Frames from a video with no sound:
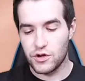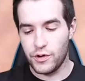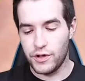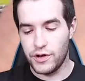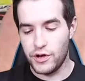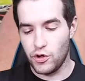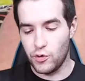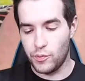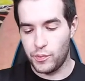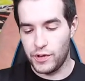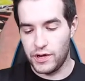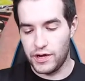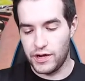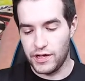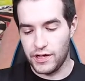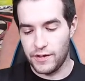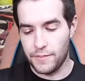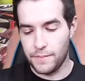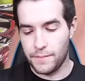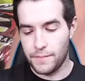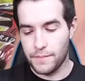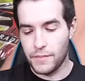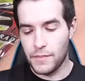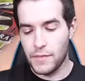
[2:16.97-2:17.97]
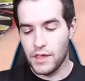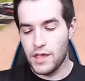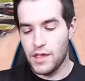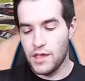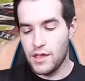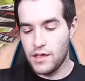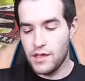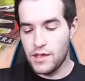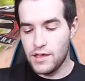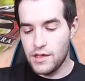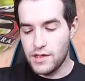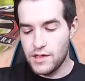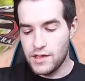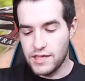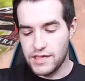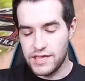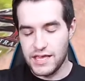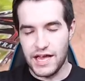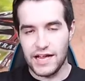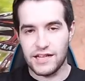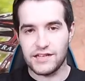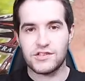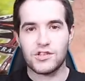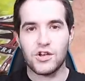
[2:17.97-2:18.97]
go ahead and open it up.
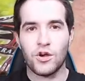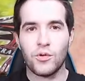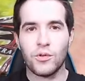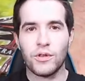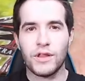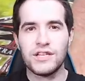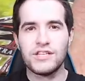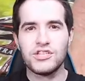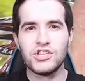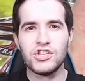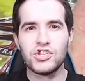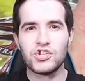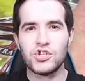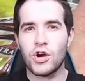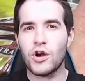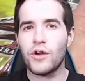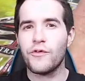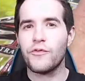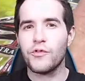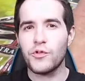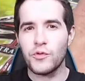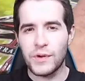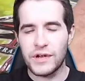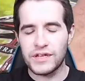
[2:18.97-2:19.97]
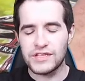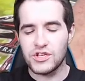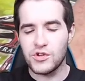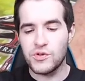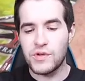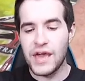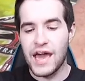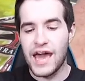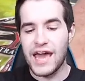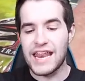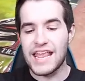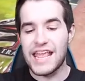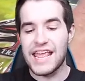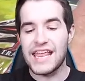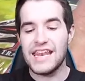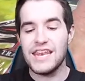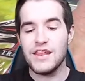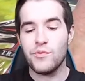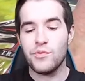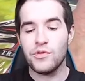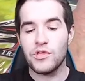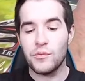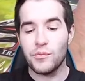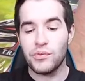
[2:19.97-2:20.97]
Yeah, so let's just start off with a Rescue Cat, end
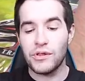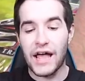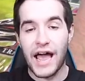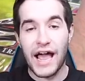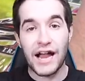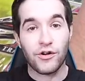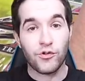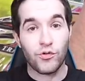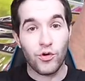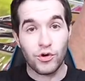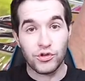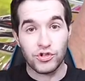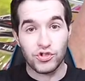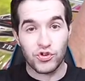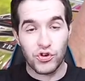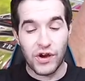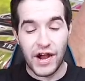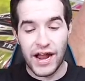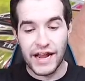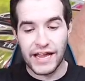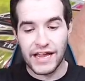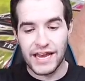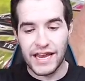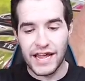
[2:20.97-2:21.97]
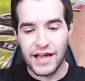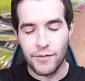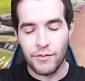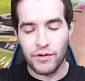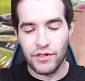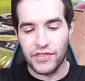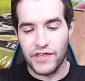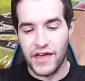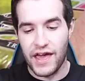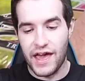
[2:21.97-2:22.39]
it with a Black Rose Dragon. How about